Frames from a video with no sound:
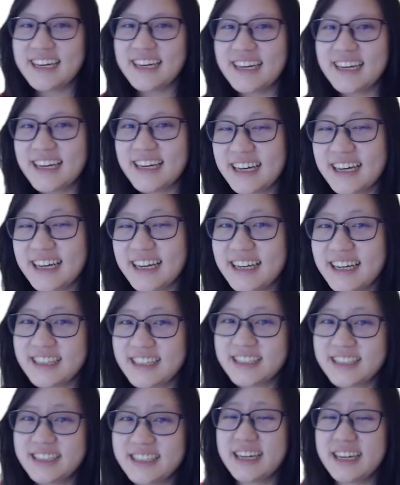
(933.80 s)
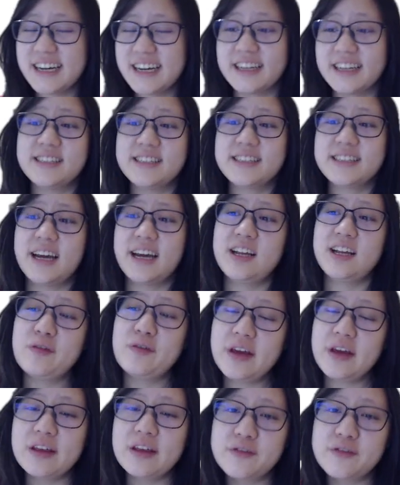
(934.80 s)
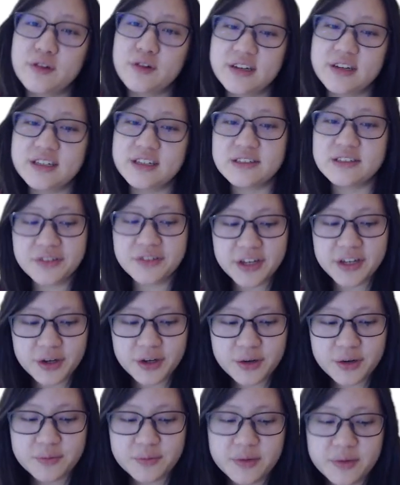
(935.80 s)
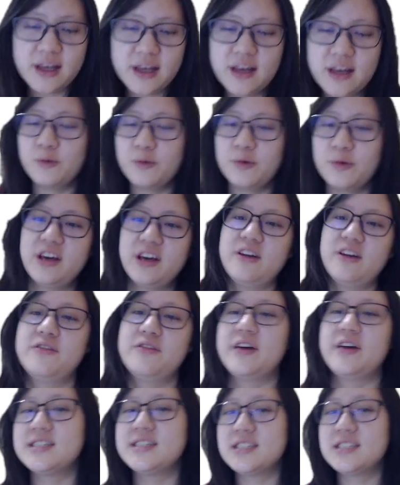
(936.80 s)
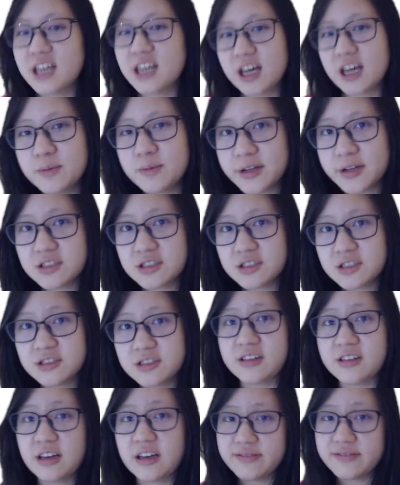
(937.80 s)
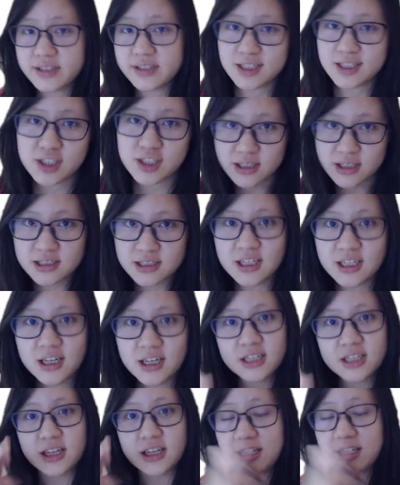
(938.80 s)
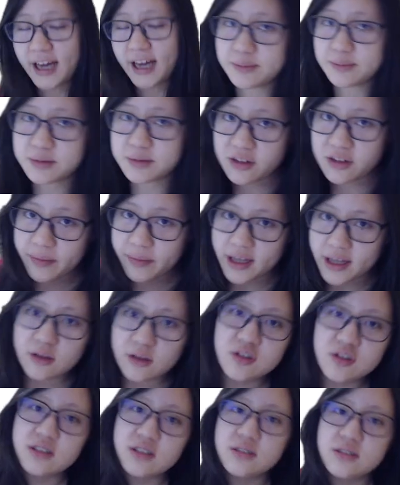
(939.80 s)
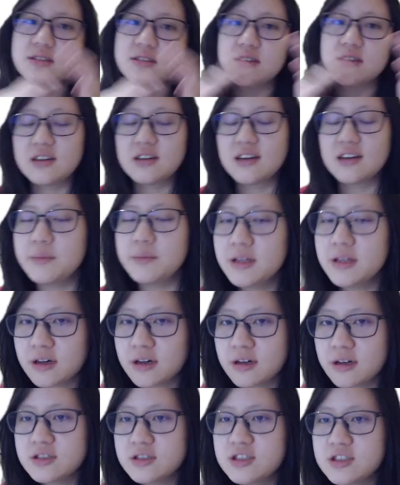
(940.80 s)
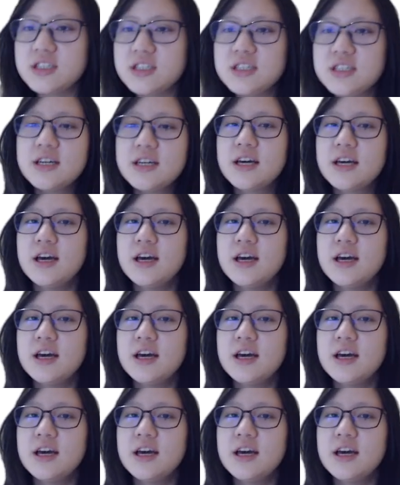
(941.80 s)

And yeah, that's kind of it for this video we have established the definitions, the types of pathogens, the terminology.